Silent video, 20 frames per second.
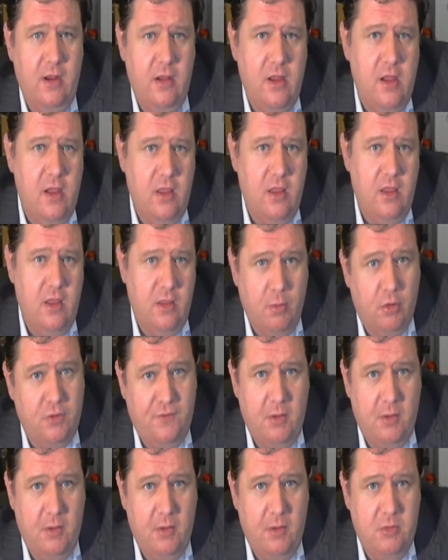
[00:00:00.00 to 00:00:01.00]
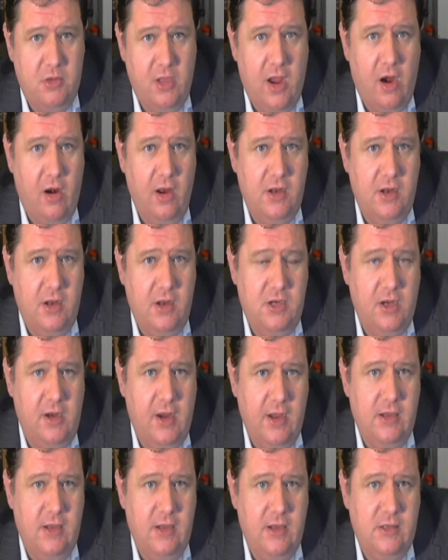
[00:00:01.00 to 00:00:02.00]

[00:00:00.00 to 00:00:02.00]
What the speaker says: the most famous of the Carolingian kings,